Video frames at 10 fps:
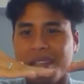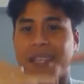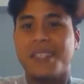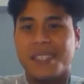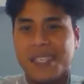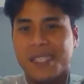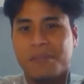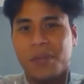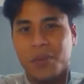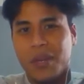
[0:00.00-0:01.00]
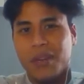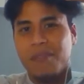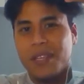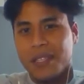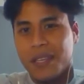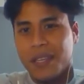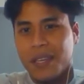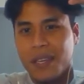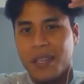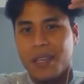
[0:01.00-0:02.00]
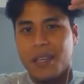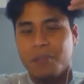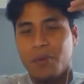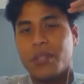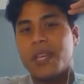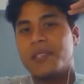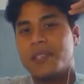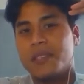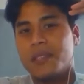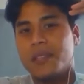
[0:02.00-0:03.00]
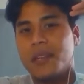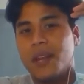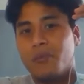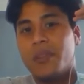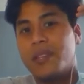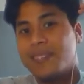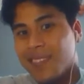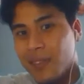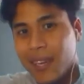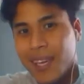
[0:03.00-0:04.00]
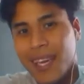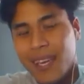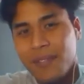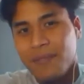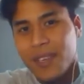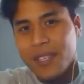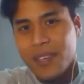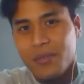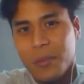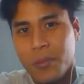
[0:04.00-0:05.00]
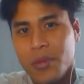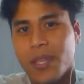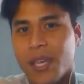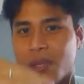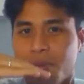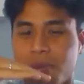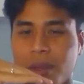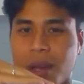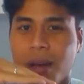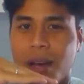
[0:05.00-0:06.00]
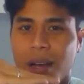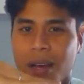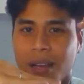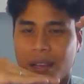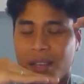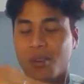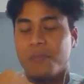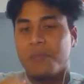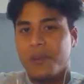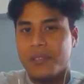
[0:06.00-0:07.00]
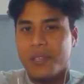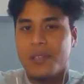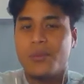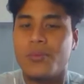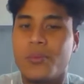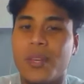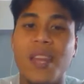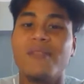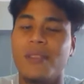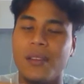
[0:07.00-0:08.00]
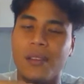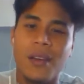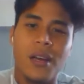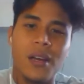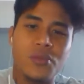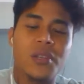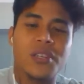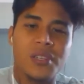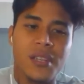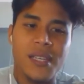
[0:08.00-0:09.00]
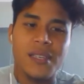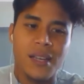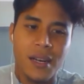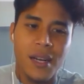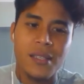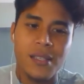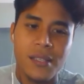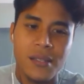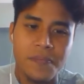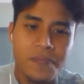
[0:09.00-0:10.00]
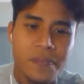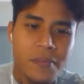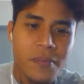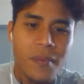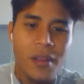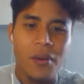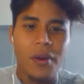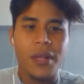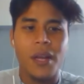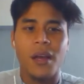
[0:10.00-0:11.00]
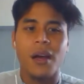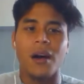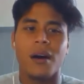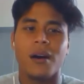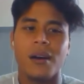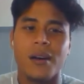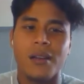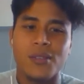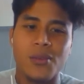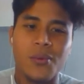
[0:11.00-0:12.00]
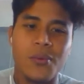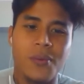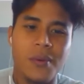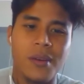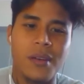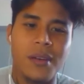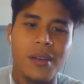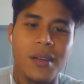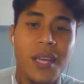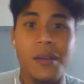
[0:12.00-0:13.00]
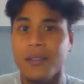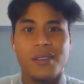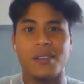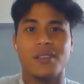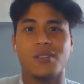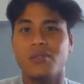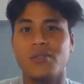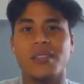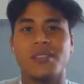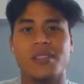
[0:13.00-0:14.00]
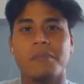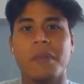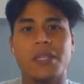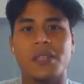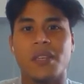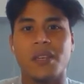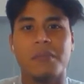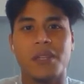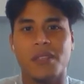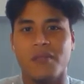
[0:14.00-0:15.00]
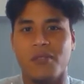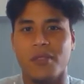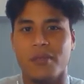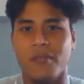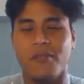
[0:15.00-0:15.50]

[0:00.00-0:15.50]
distance between investing, the potential returns that you can get investing in cryptos as in comparison to in traditional asset classes, right? So you can just imagine if you're the